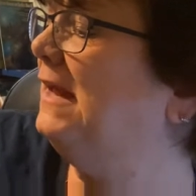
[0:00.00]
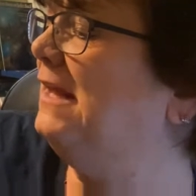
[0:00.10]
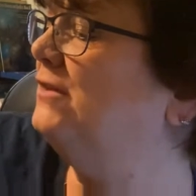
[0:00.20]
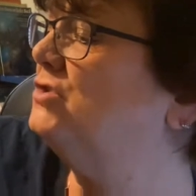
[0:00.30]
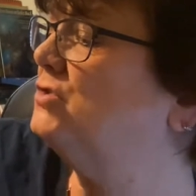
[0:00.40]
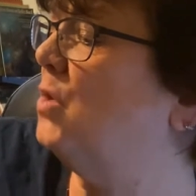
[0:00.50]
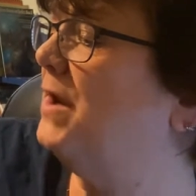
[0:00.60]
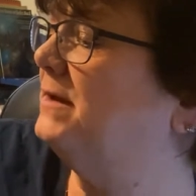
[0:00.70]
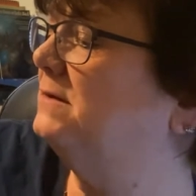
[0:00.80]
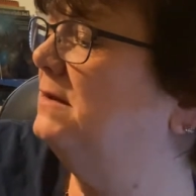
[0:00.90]
in the
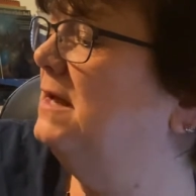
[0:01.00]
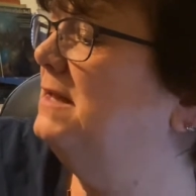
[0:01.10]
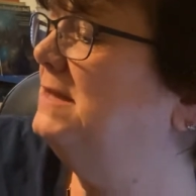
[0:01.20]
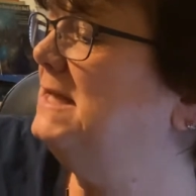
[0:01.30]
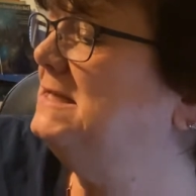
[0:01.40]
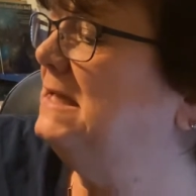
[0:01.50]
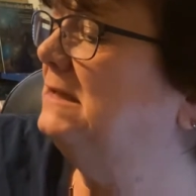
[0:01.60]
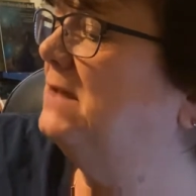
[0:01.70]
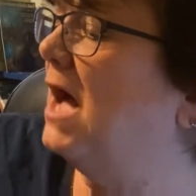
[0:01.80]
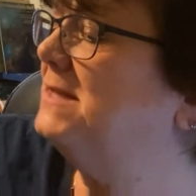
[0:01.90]
soil. They dig
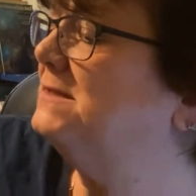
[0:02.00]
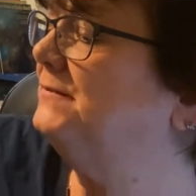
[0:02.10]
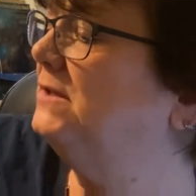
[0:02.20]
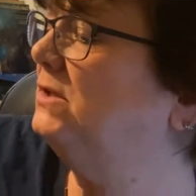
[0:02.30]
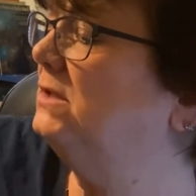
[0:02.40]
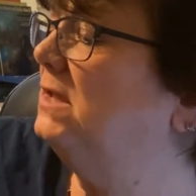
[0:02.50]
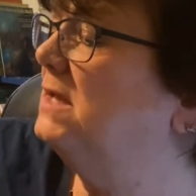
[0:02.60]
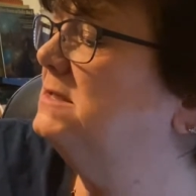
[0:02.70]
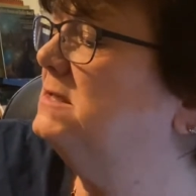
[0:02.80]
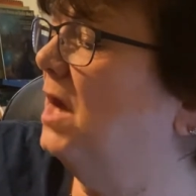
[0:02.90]
lots of little
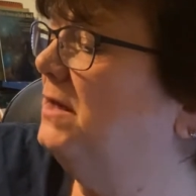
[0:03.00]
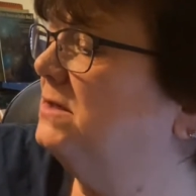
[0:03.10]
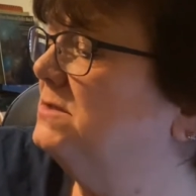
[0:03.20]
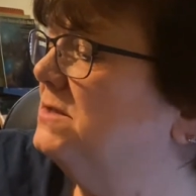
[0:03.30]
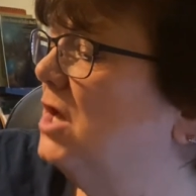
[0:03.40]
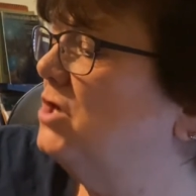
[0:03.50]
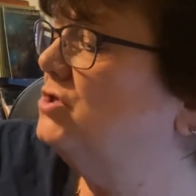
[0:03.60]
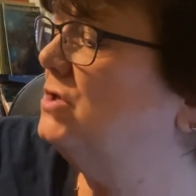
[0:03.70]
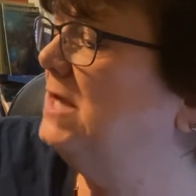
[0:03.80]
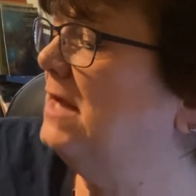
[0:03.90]
tunnels
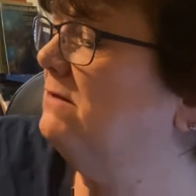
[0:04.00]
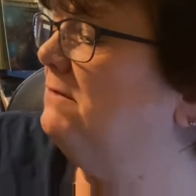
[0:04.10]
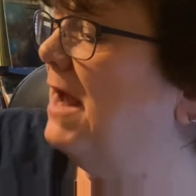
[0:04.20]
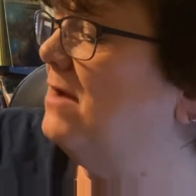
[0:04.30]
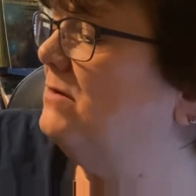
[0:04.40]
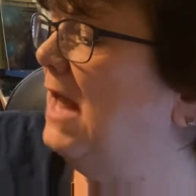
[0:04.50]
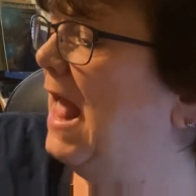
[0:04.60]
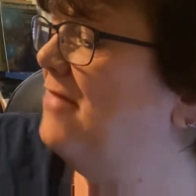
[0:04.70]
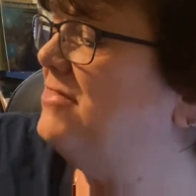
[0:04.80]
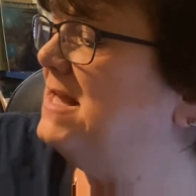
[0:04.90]
to get around,
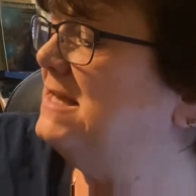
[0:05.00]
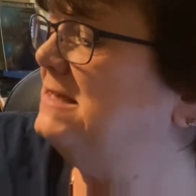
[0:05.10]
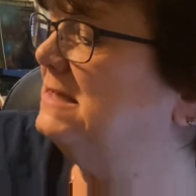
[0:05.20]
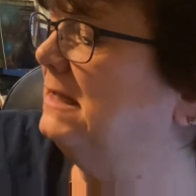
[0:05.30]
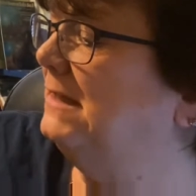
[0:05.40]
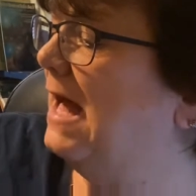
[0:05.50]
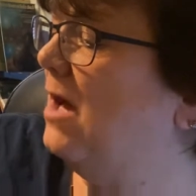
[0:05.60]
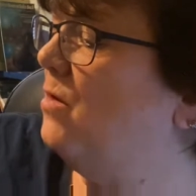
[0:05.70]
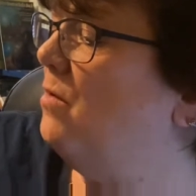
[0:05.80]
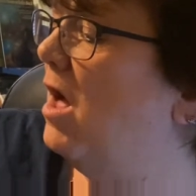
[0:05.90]
and these
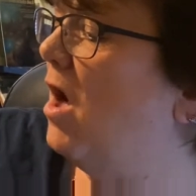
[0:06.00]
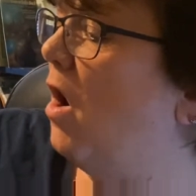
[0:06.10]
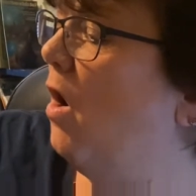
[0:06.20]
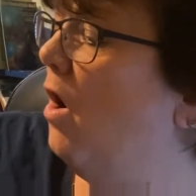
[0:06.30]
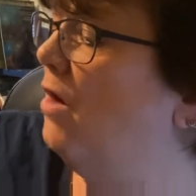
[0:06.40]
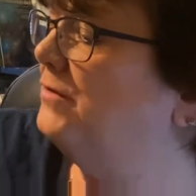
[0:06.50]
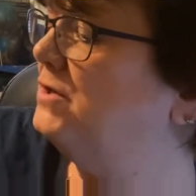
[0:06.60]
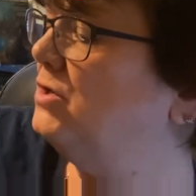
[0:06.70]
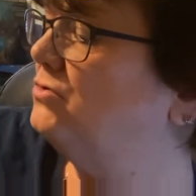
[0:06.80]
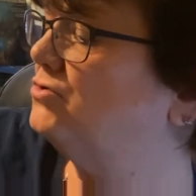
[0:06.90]
allow all the
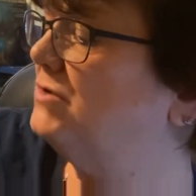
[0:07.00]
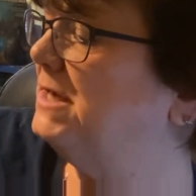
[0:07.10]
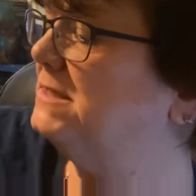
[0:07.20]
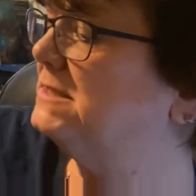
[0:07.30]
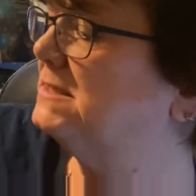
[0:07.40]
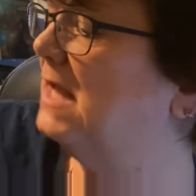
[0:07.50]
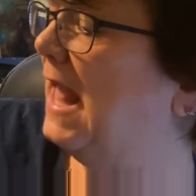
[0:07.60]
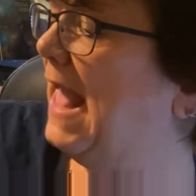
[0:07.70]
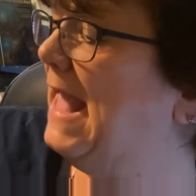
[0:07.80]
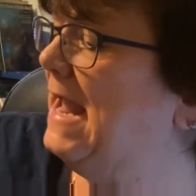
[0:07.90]
nutrients,
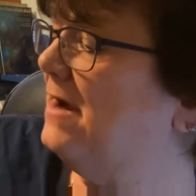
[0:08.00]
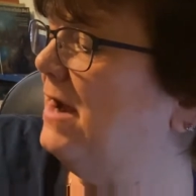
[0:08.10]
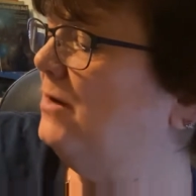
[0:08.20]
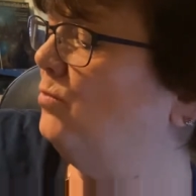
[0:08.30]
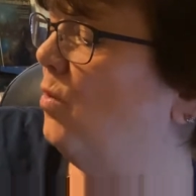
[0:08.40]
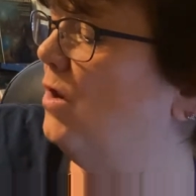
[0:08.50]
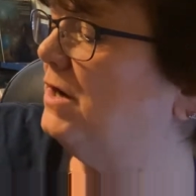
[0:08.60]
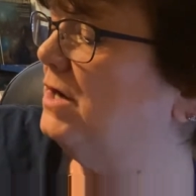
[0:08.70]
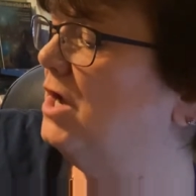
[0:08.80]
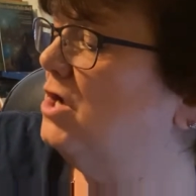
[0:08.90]
air, and
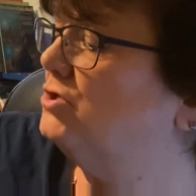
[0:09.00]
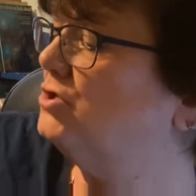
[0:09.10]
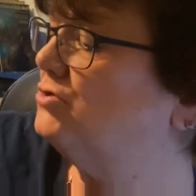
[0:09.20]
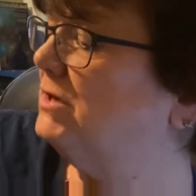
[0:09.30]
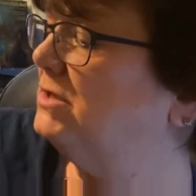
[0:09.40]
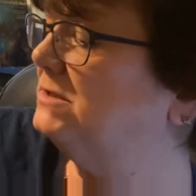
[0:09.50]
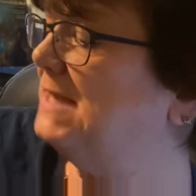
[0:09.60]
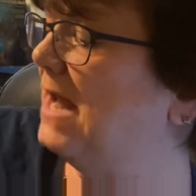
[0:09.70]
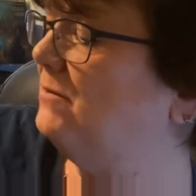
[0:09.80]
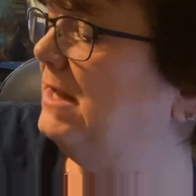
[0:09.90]
water to trickle
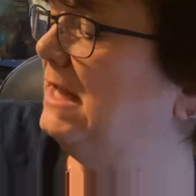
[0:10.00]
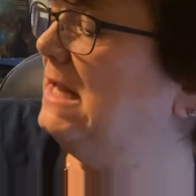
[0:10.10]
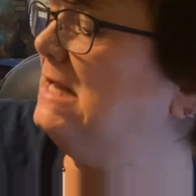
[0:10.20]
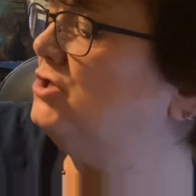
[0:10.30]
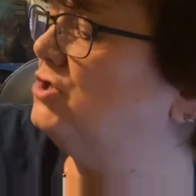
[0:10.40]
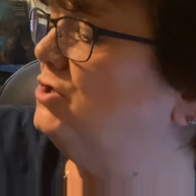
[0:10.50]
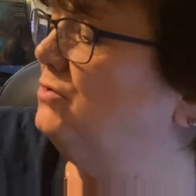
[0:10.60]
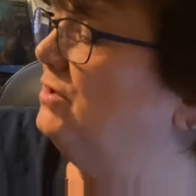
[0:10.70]
down into the